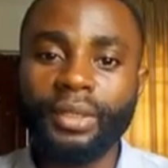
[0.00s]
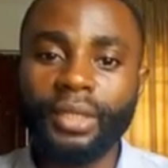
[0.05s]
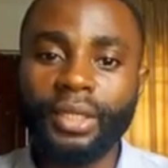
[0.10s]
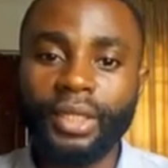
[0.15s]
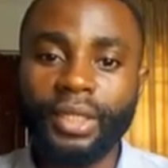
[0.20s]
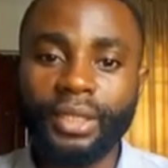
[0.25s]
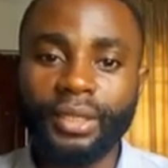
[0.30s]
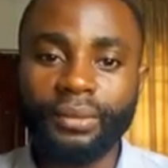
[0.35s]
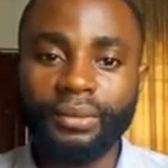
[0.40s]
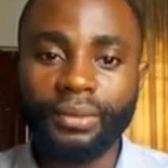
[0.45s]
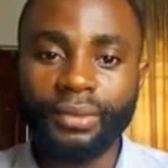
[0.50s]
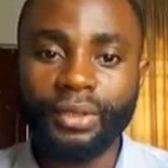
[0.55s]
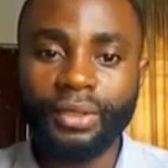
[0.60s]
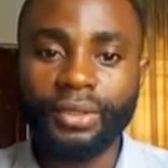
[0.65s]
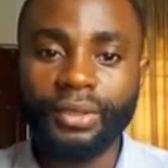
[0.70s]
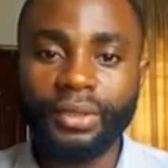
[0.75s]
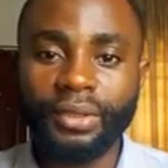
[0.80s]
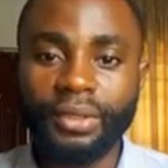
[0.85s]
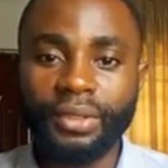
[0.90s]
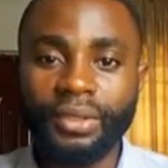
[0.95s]
in
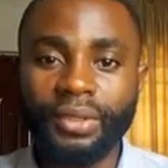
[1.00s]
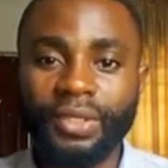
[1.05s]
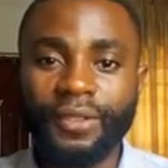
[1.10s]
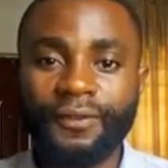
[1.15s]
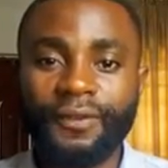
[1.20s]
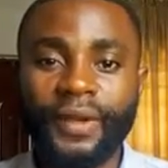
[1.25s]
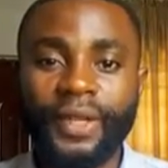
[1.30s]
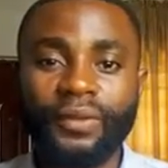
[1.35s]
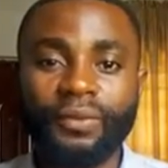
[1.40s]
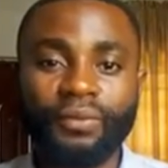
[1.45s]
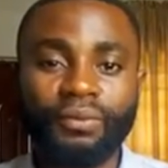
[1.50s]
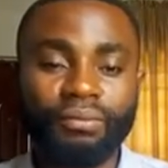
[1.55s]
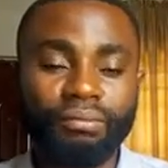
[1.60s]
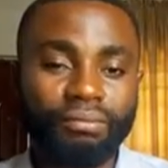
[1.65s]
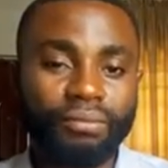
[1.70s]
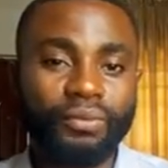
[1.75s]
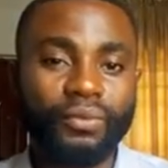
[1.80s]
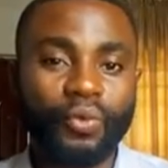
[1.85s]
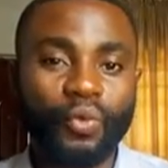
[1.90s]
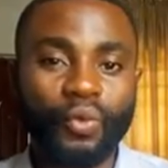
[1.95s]
different
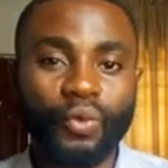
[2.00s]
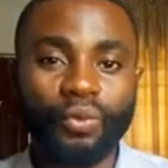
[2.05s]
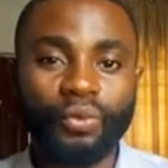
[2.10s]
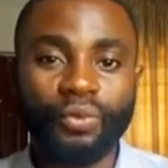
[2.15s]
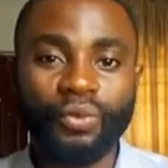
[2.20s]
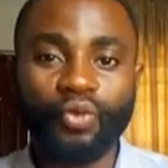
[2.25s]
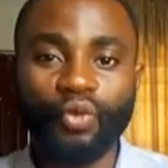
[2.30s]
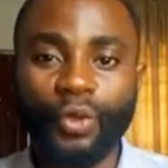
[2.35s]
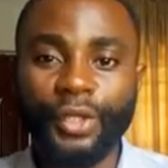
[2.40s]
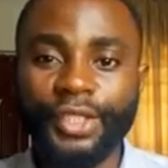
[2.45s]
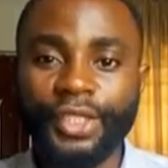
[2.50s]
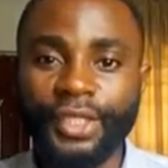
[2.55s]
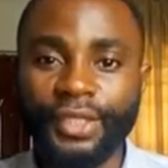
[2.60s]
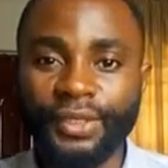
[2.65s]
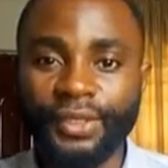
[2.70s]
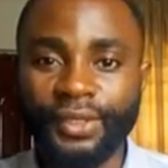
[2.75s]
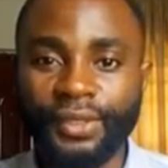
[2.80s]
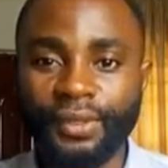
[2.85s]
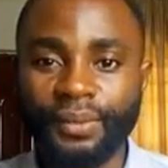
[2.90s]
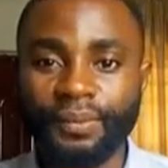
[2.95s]

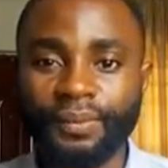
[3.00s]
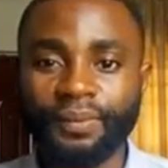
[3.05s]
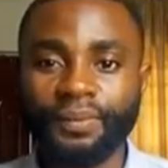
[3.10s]
reasons.